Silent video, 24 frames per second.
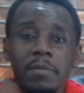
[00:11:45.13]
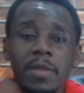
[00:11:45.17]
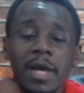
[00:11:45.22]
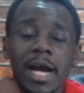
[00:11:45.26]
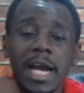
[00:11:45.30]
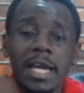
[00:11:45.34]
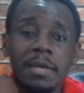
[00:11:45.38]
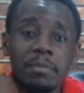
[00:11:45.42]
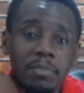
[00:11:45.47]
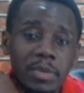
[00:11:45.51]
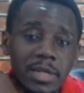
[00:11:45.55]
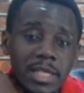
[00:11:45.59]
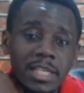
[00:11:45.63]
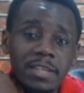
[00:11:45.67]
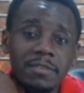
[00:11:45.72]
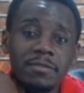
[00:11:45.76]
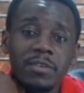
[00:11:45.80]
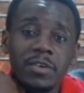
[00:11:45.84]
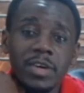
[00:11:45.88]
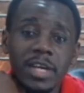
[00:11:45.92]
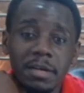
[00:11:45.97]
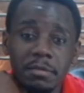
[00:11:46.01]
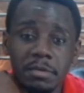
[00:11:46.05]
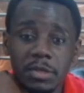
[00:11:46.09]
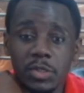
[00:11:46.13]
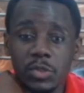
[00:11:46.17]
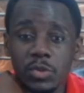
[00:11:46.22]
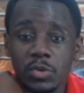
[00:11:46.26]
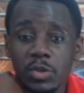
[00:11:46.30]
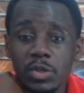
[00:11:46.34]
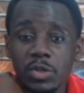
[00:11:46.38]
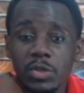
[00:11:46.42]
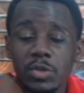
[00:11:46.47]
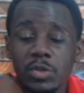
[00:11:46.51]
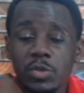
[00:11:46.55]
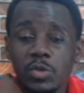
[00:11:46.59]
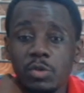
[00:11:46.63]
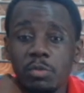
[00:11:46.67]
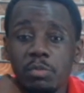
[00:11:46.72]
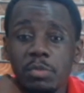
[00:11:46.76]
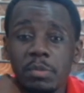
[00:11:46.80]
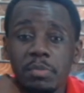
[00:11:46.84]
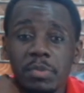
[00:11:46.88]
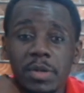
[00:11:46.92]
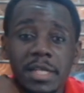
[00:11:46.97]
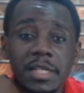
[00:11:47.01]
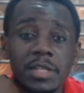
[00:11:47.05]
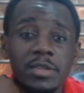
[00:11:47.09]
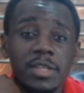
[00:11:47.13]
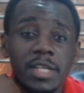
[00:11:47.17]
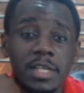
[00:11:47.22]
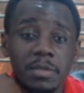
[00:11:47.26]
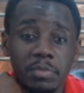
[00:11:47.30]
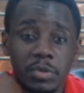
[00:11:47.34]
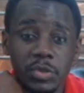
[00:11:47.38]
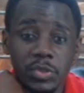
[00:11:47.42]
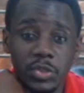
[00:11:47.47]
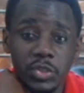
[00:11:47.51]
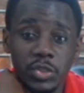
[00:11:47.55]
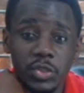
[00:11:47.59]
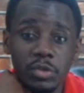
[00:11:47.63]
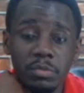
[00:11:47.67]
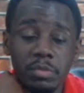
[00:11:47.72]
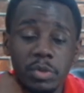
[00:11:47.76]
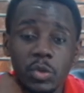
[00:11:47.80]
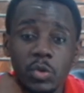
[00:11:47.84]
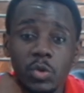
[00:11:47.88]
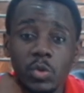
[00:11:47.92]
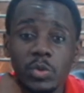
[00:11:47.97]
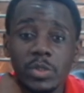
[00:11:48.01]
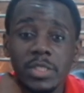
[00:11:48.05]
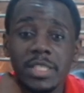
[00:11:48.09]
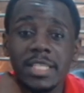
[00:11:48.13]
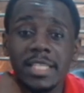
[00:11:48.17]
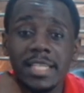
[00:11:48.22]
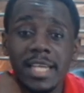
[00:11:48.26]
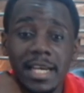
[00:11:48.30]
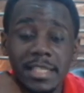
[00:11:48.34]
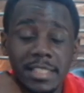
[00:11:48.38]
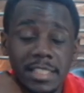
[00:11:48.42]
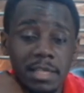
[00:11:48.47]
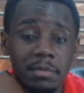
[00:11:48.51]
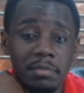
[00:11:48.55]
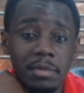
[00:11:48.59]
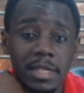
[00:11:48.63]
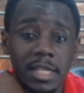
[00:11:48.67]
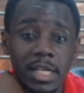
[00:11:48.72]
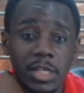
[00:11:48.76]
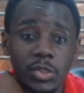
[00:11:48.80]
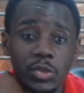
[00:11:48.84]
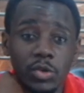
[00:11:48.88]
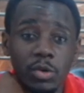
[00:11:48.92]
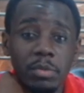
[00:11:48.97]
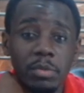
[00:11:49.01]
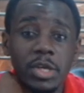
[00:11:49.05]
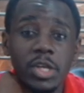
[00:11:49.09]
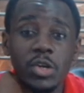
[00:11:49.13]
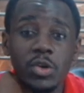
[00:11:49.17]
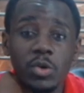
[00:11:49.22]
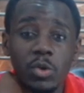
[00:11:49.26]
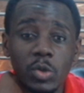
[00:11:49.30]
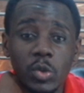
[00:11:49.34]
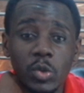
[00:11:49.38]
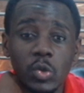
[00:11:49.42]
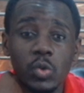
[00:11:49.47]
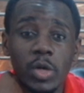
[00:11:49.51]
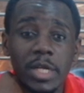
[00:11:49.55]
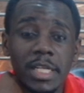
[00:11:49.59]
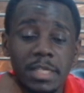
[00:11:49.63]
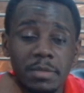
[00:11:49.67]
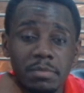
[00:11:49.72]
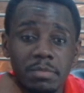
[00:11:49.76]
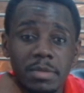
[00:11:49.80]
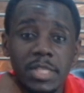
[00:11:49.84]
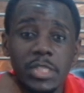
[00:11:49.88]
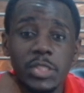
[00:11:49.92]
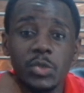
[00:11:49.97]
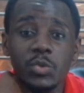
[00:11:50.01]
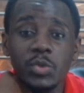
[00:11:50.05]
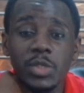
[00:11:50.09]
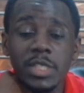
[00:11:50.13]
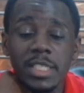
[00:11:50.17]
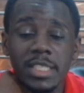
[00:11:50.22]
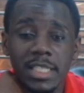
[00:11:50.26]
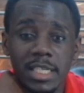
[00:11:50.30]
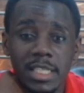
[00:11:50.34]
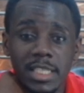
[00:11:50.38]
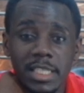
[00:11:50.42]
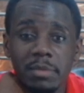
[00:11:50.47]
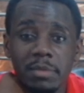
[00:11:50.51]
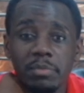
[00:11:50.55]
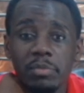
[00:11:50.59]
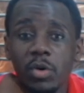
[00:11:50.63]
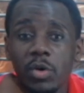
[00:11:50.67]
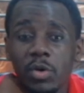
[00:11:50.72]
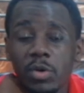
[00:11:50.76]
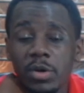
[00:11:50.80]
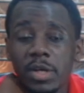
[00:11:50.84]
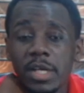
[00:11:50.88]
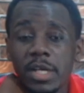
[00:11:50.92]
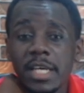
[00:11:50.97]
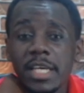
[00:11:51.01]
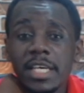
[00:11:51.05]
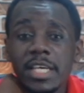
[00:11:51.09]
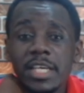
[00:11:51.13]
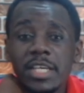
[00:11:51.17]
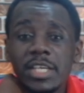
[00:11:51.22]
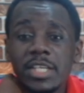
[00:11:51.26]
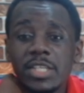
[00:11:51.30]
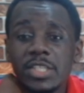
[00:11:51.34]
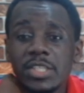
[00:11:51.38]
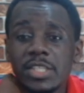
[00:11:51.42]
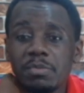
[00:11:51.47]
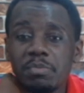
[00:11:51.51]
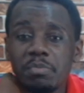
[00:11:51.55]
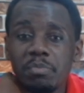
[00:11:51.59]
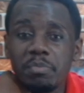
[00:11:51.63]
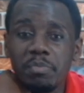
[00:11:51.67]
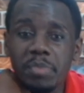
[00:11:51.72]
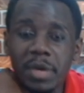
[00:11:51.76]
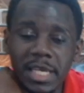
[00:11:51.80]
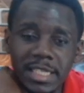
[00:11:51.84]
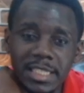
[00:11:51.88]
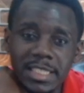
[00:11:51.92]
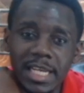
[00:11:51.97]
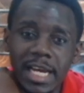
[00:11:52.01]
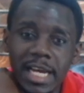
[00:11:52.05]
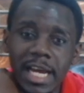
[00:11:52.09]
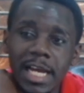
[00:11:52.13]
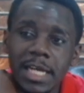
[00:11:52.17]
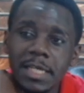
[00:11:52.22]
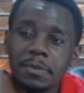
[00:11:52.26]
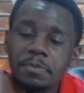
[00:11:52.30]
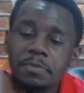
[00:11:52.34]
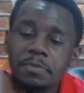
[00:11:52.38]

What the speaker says: I plead for Eriksson to be played in that position, because he does a better job. He knows what it means to dictate the ball. He's better